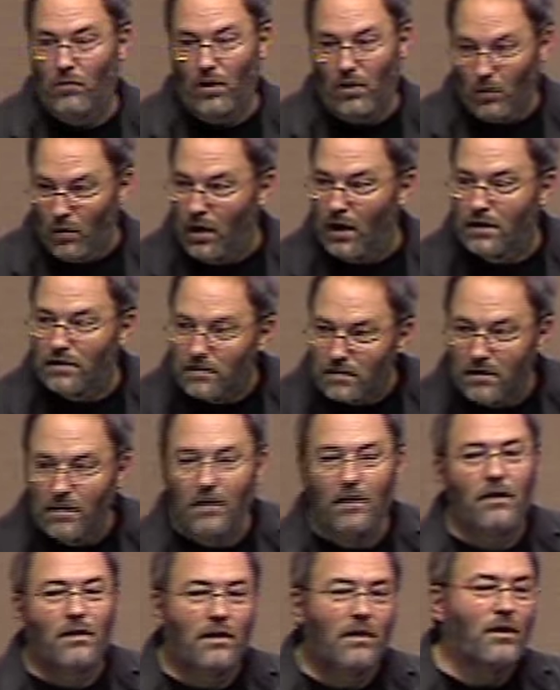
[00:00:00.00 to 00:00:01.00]
way once.
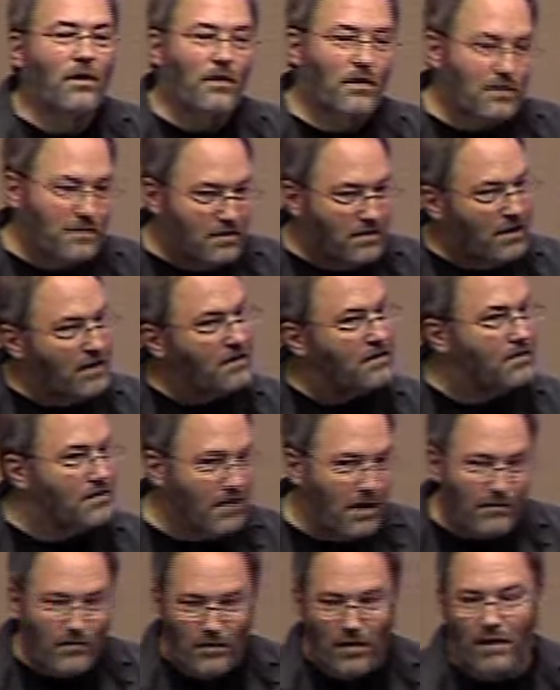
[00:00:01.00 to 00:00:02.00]
It's
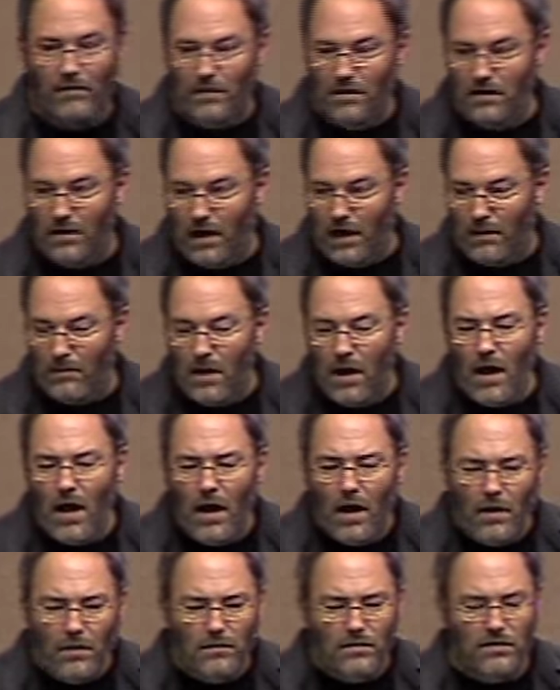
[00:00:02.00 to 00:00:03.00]
different every time.
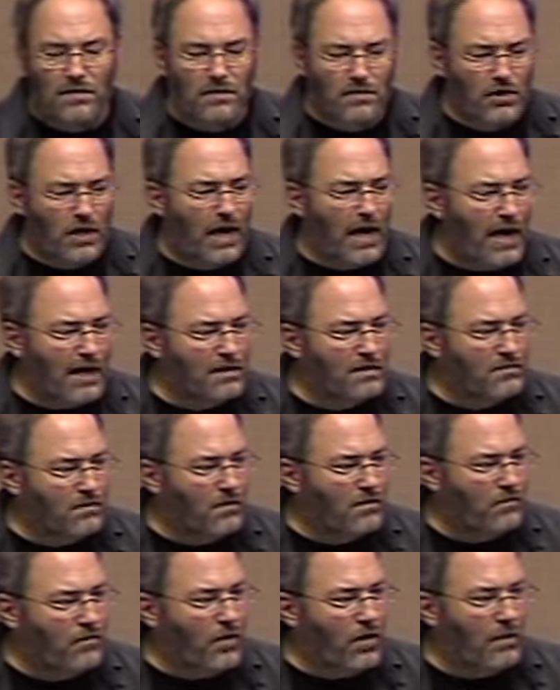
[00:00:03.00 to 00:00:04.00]
Jazz,
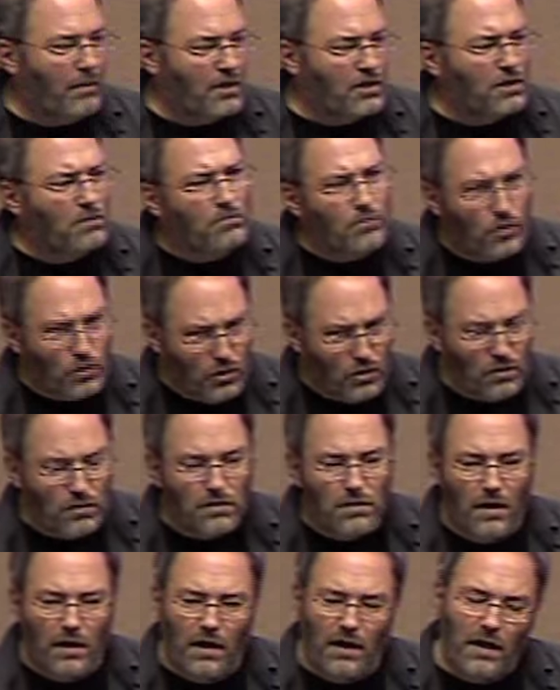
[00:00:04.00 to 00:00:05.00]
very much in
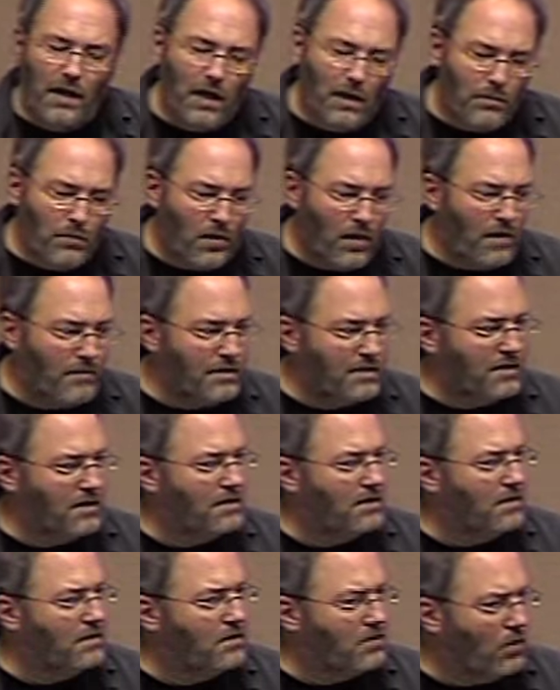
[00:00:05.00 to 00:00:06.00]
blues, any
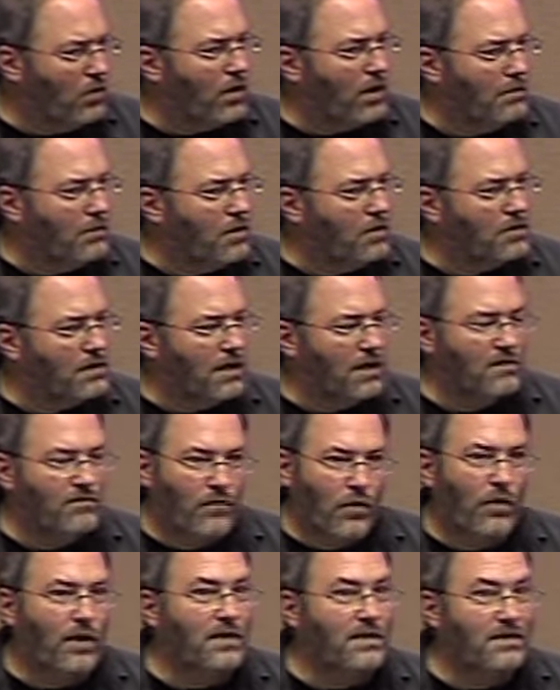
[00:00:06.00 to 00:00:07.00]
improvisatory music is
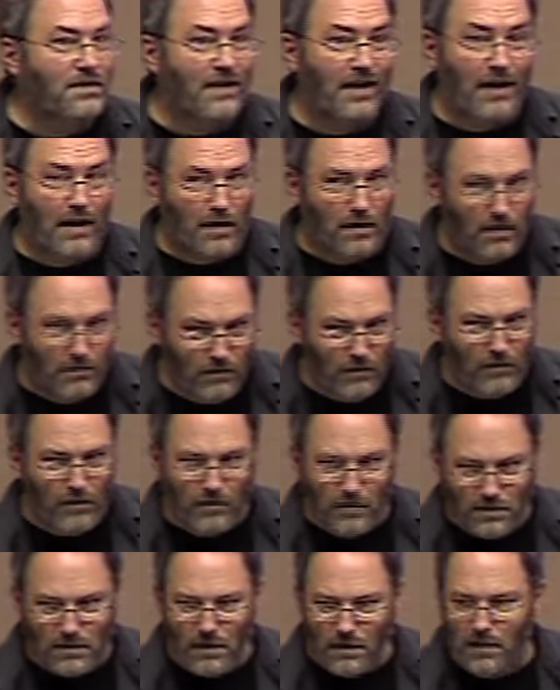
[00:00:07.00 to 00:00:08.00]
very Zen. If you've
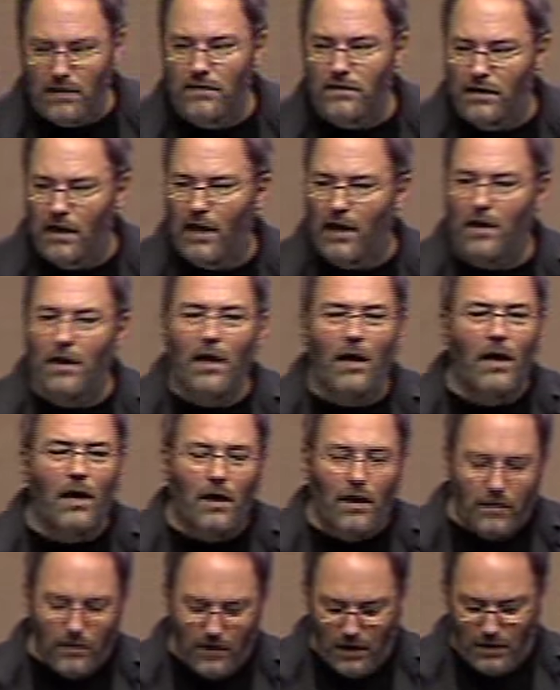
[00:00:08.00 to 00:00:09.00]
ever studied Zen,
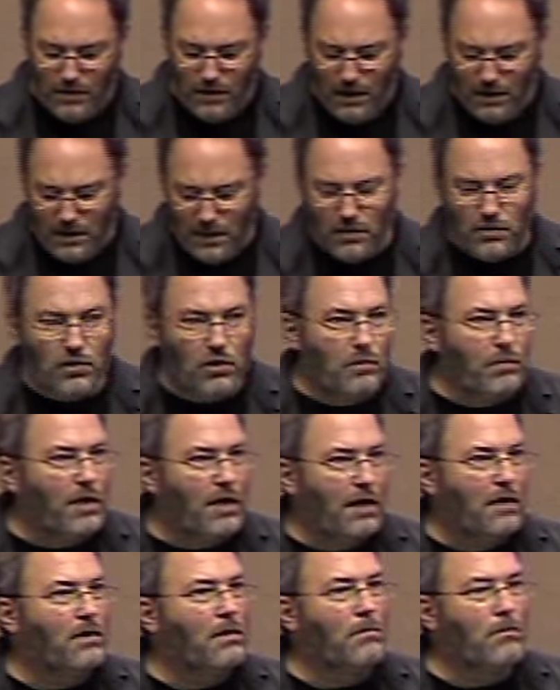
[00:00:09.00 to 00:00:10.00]
they teach you to be
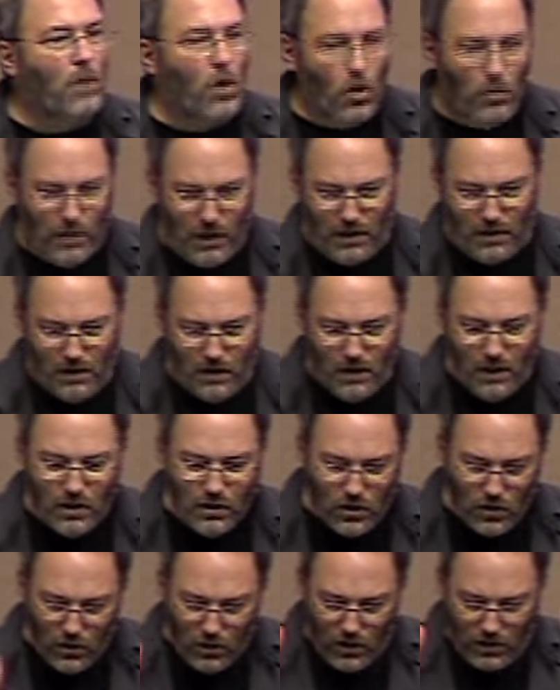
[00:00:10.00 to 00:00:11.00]
in the moment.
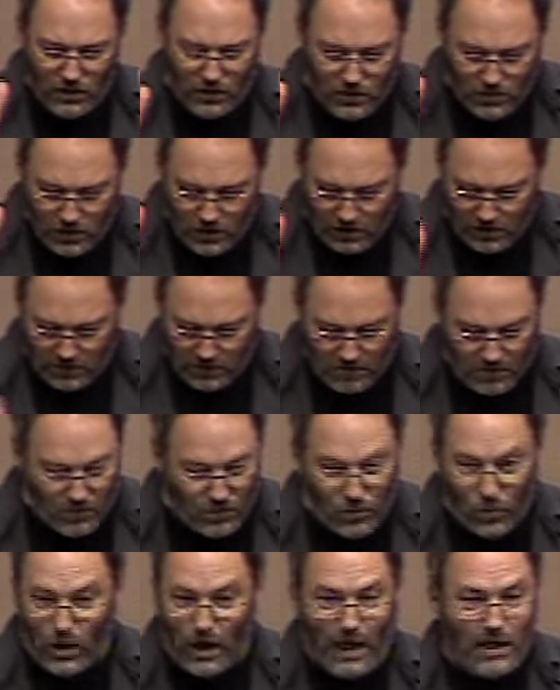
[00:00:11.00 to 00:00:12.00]

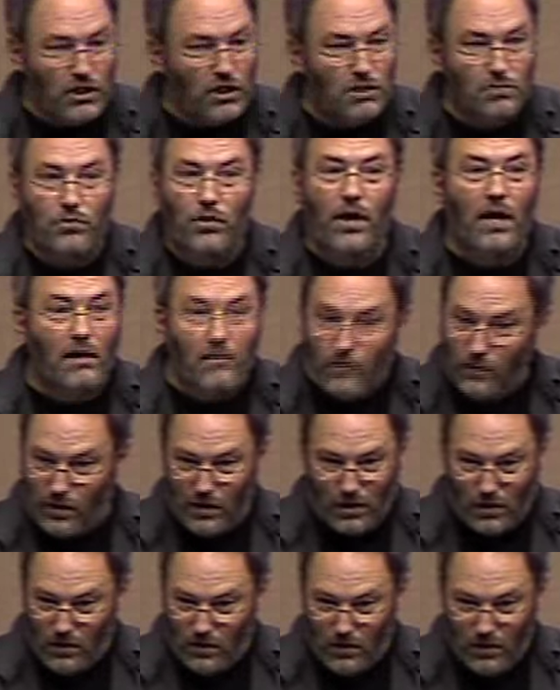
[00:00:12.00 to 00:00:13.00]
What I just played for
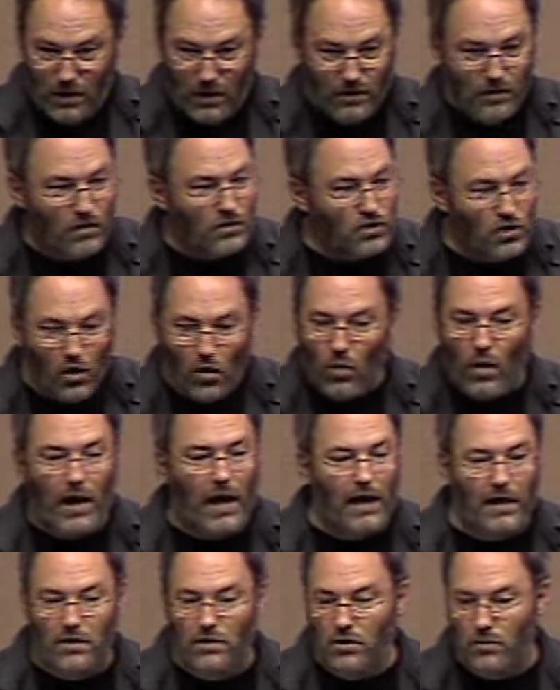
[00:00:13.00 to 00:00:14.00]
you, there's no way
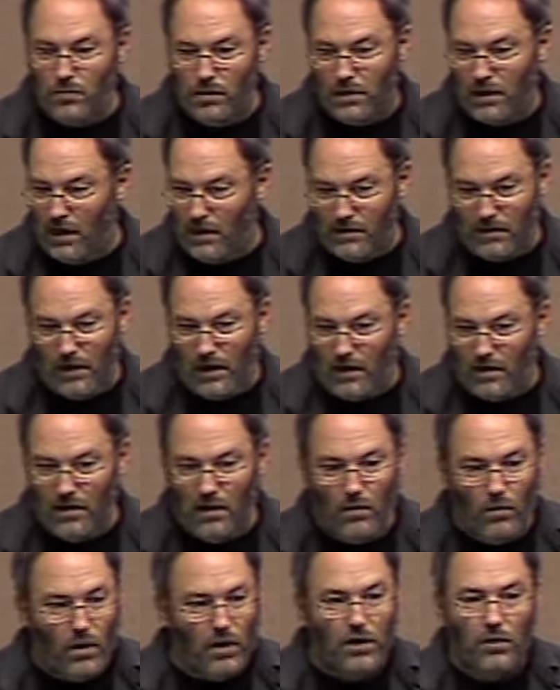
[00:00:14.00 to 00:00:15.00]
I could duplicate that.
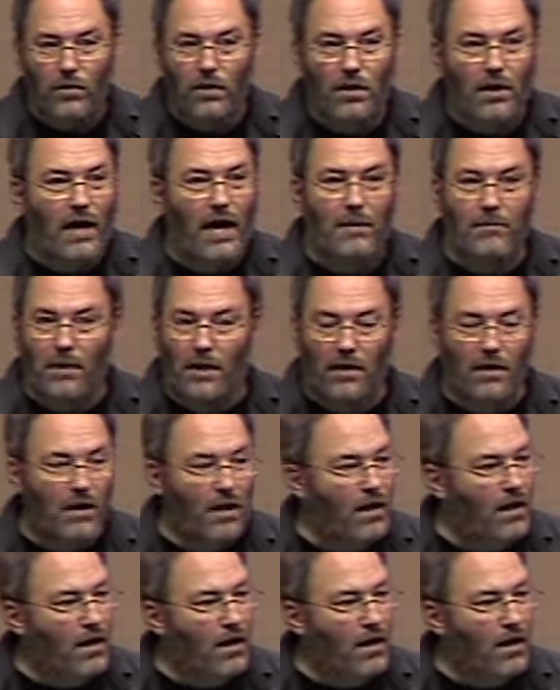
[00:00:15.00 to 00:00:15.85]
While you were clapping,